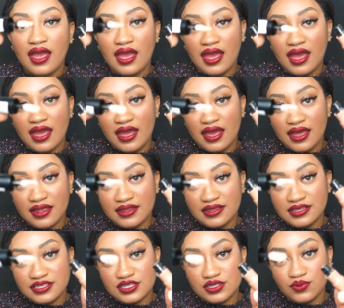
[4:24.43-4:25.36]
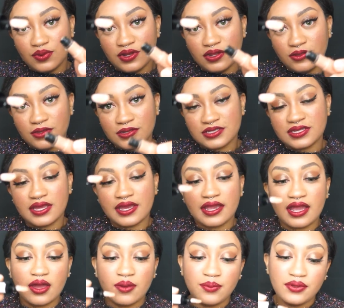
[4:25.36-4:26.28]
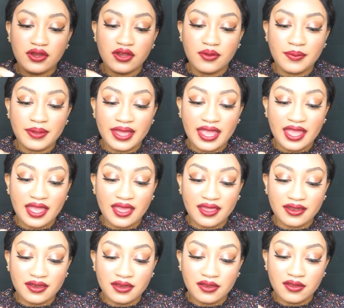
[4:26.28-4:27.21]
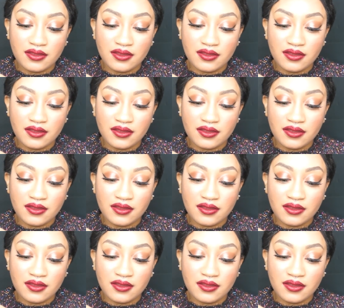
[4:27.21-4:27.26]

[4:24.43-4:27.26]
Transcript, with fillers: and this is what it looks like. I'll put it on my hand